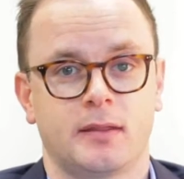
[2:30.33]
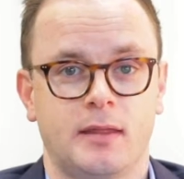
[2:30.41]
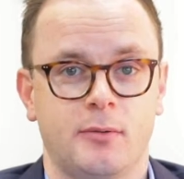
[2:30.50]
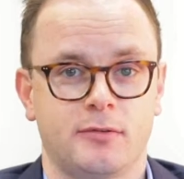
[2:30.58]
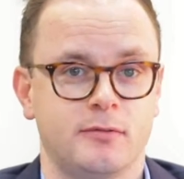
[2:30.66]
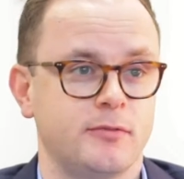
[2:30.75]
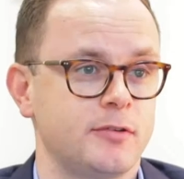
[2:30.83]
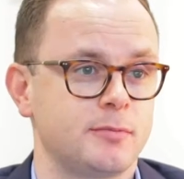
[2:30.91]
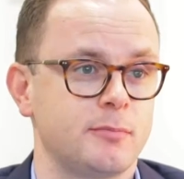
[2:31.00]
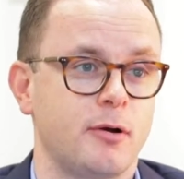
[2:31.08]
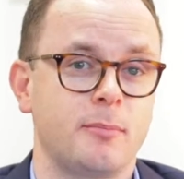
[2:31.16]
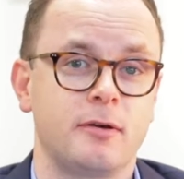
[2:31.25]
That was an
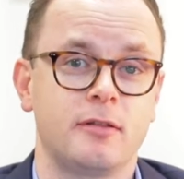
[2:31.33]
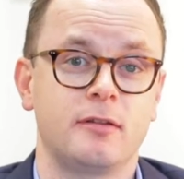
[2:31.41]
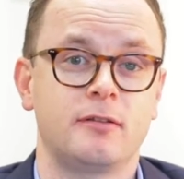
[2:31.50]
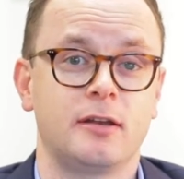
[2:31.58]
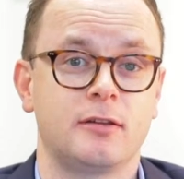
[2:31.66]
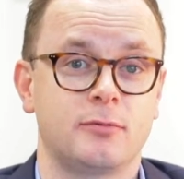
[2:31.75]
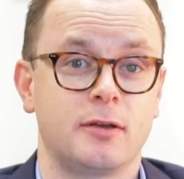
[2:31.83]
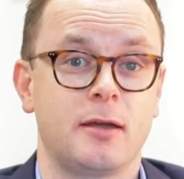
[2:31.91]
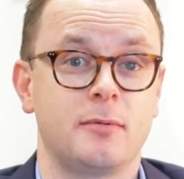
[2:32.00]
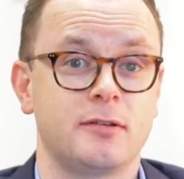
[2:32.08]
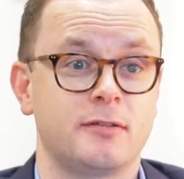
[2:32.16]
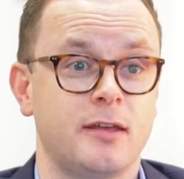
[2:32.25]
investment property, the tenants were
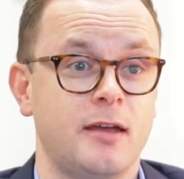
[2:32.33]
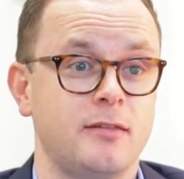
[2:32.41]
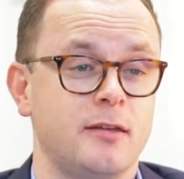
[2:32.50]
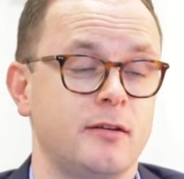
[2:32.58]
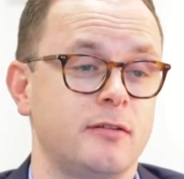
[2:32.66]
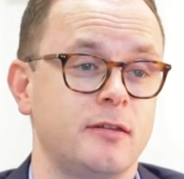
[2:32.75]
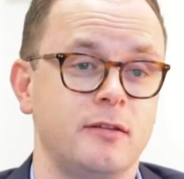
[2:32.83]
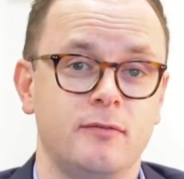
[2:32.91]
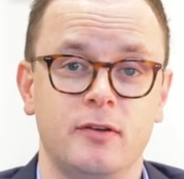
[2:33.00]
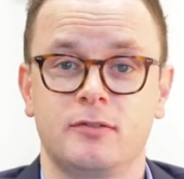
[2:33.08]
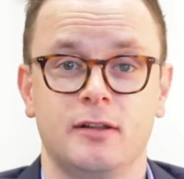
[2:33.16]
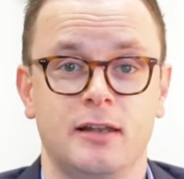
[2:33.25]
happy to stay there and the
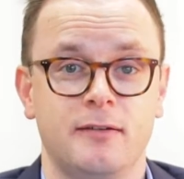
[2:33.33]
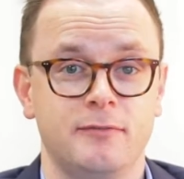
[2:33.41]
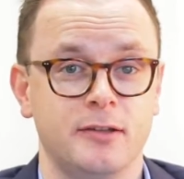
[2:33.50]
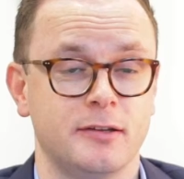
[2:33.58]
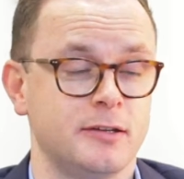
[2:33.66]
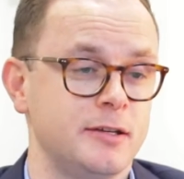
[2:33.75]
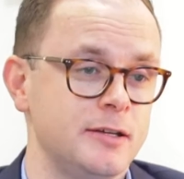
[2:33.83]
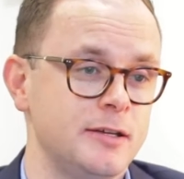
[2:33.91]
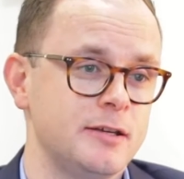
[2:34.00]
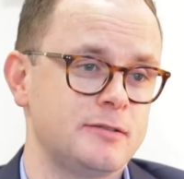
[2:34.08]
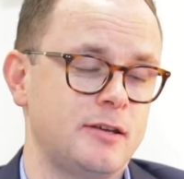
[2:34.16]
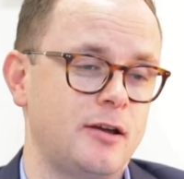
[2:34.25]
investor loved it.
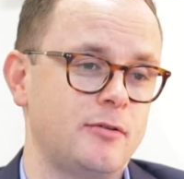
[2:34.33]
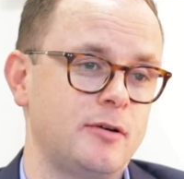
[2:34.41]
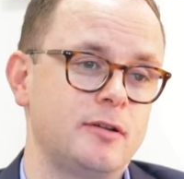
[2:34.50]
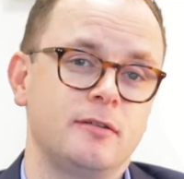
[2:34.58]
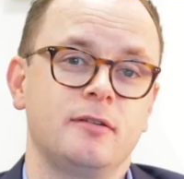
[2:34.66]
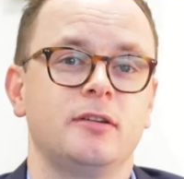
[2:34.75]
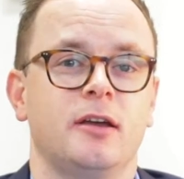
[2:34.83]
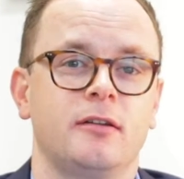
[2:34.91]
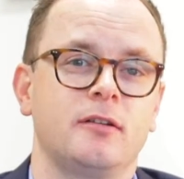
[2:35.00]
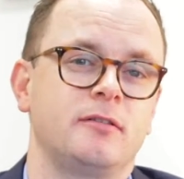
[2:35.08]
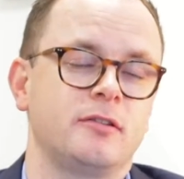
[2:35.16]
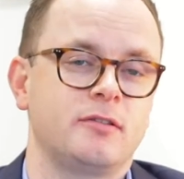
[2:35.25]
So
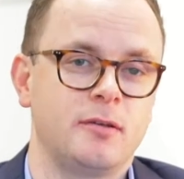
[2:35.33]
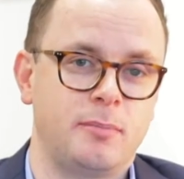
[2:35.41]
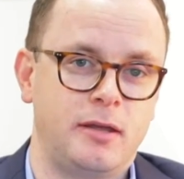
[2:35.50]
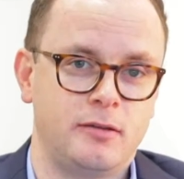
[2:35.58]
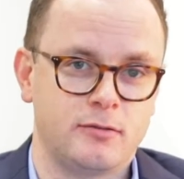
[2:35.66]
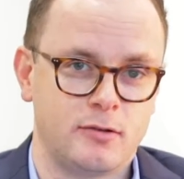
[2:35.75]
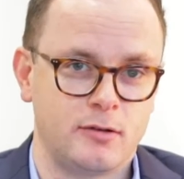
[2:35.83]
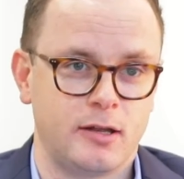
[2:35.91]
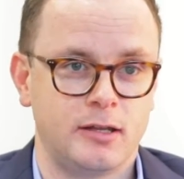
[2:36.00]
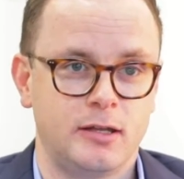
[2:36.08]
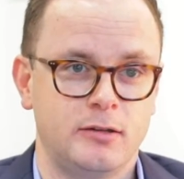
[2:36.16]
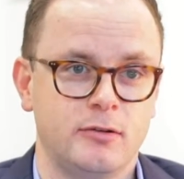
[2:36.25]
it just depends on,
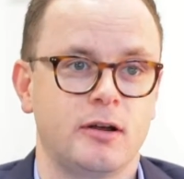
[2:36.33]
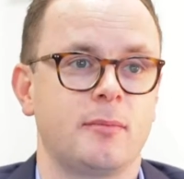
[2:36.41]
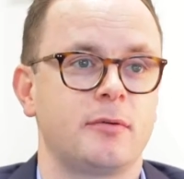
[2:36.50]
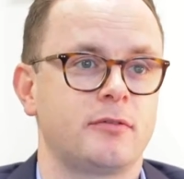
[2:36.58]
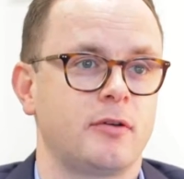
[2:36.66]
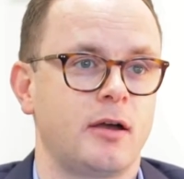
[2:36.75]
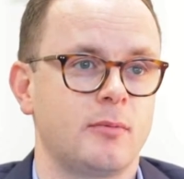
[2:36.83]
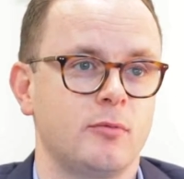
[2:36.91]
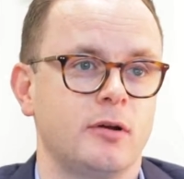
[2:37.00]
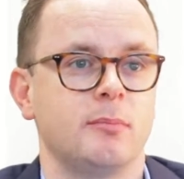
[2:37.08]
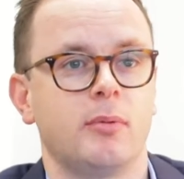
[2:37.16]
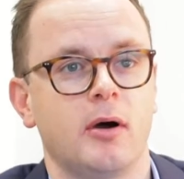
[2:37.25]
again, your appetite and
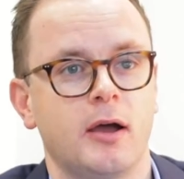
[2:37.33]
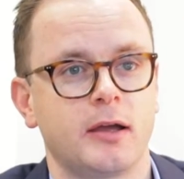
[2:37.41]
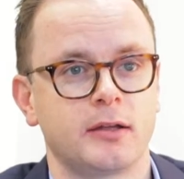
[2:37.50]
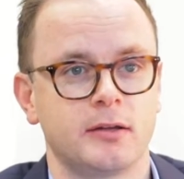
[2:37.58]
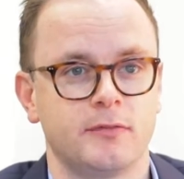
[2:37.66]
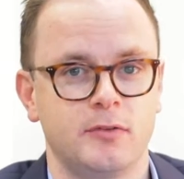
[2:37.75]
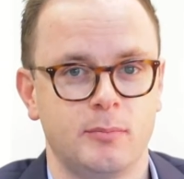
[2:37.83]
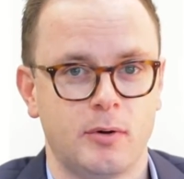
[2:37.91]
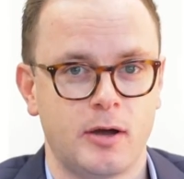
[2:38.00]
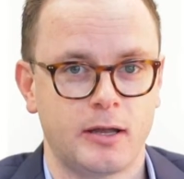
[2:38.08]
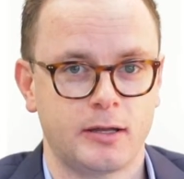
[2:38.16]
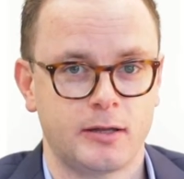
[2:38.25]
what you're buying. If you're
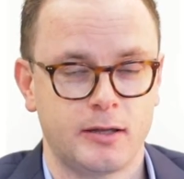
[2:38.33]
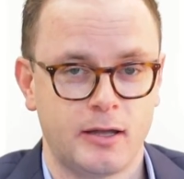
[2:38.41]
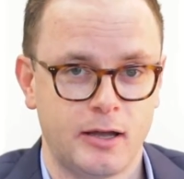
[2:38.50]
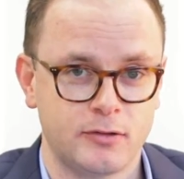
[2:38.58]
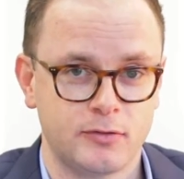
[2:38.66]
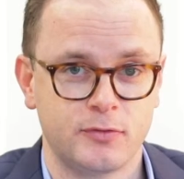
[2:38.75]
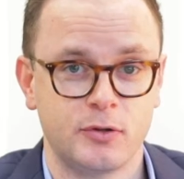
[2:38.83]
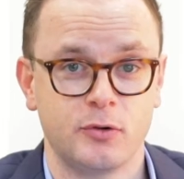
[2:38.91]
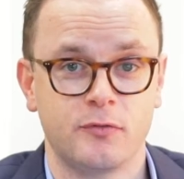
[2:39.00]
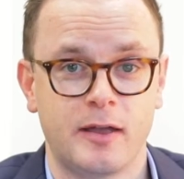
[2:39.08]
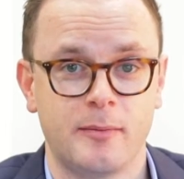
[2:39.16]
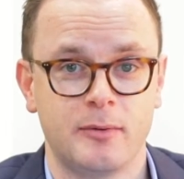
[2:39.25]
buying a house for
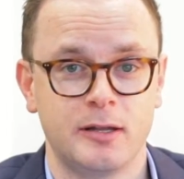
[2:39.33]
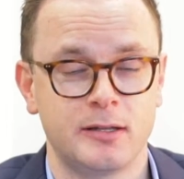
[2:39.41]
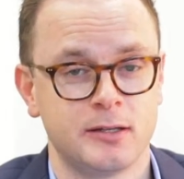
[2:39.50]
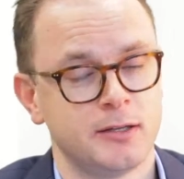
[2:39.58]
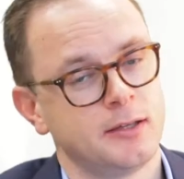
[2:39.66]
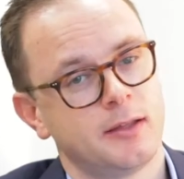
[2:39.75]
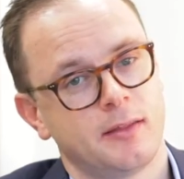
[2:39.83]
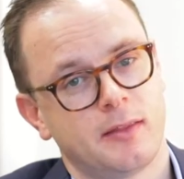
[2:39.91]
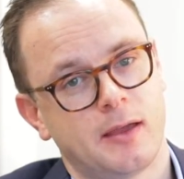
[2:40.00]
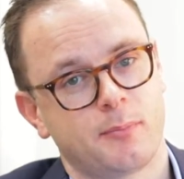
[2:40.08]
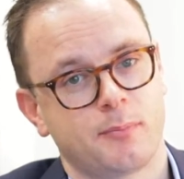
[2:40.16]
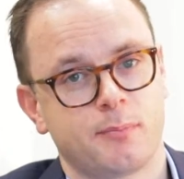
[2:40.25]
your family,
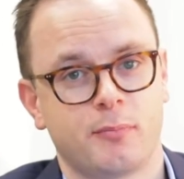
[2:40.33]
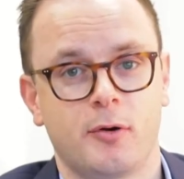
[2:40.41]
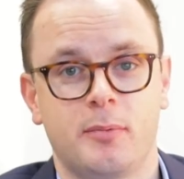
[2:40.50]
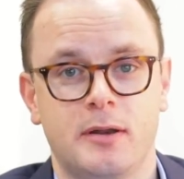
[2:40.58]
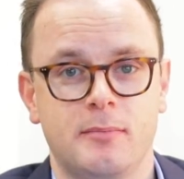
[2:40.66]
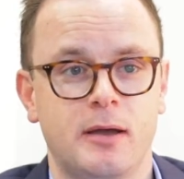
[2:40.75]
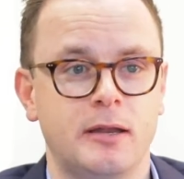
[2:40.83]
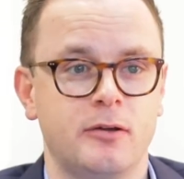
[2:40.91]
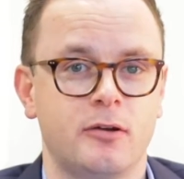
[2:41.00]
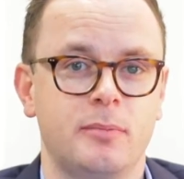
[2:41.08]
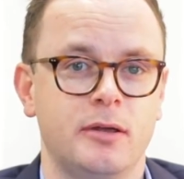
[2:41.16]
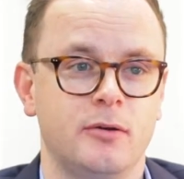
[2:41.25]
that property may
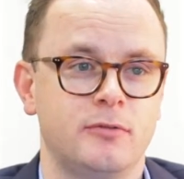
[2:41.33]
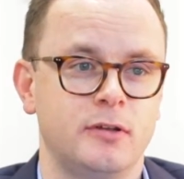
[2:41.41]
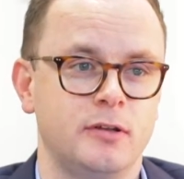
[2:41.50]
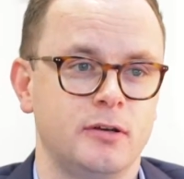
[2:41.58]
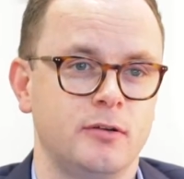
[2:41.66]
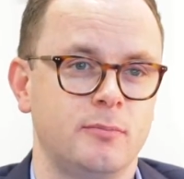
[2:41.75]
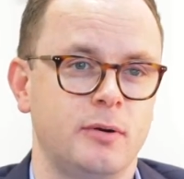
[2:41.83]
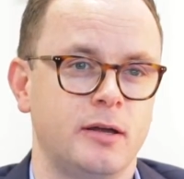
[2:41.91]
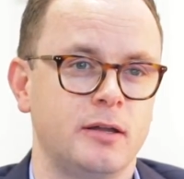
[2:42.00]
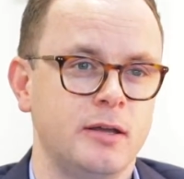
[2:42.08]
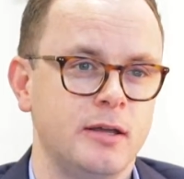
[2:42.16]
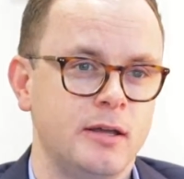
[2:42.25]
not appeal to you. But